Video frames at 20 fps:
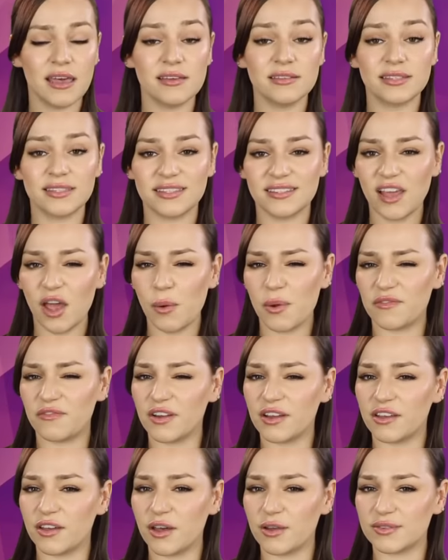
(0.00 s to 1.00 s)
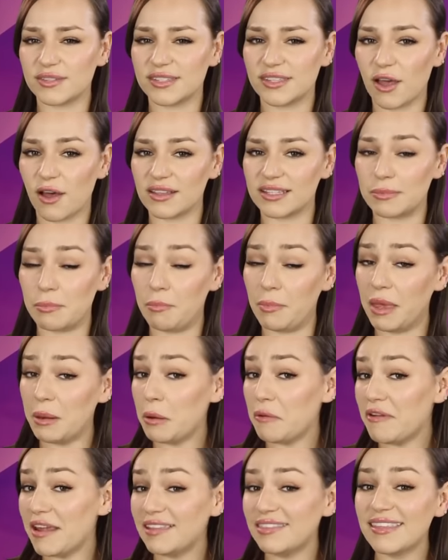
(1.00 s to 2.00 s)
So if a girl starts
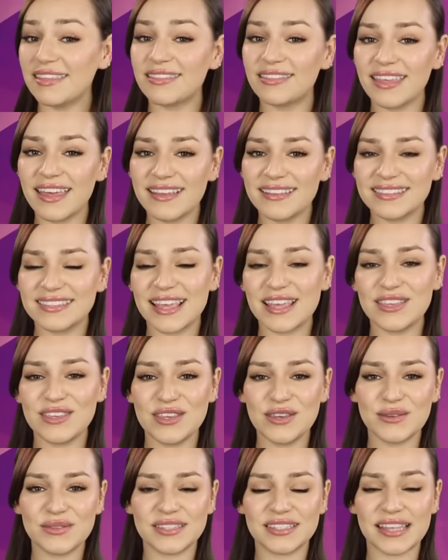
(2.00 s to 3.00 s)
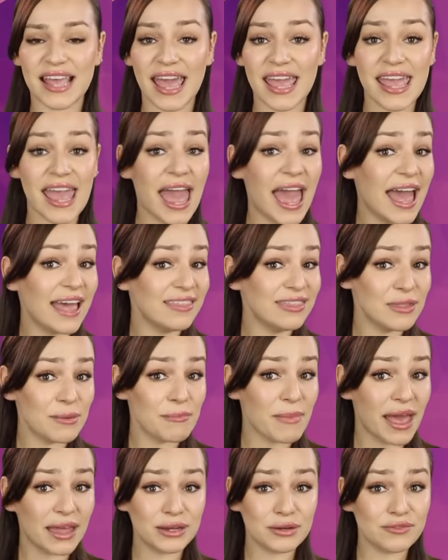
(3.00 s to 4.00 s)
mirroring the things that you say and the
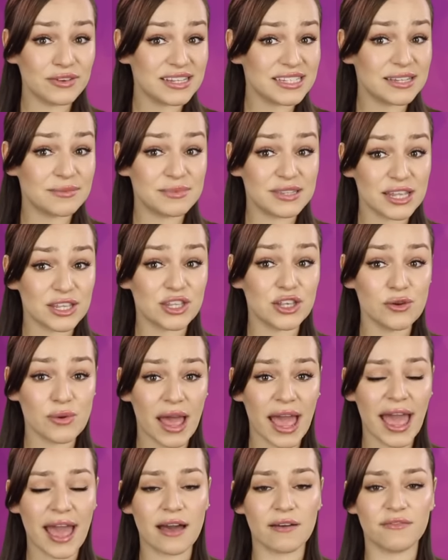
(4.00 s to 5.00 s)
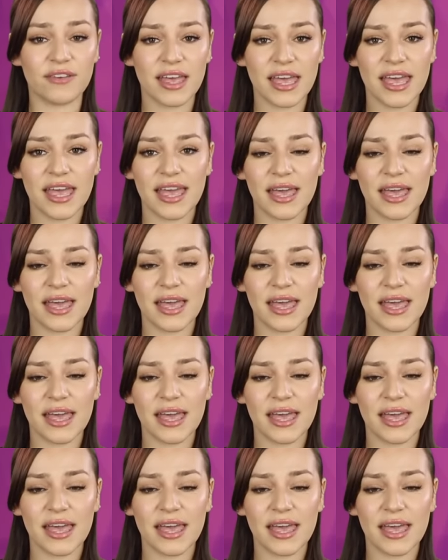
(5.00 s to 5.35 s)
mannerisms that you have,